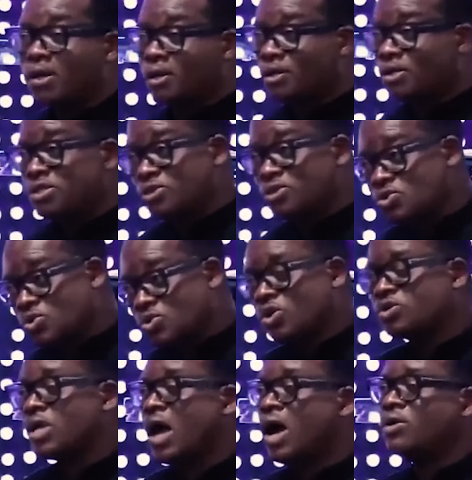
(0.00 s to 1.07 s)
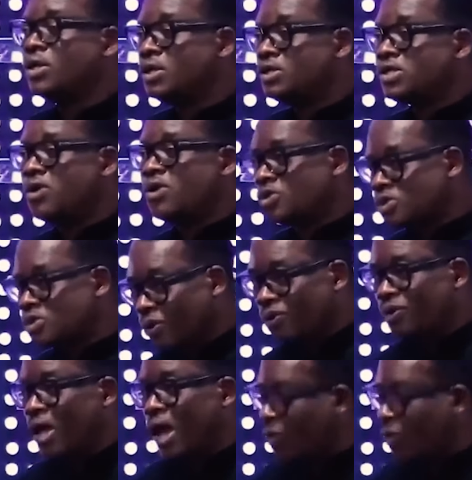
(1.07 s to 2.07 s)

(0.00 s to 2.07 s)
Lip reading: she told us how the child was born and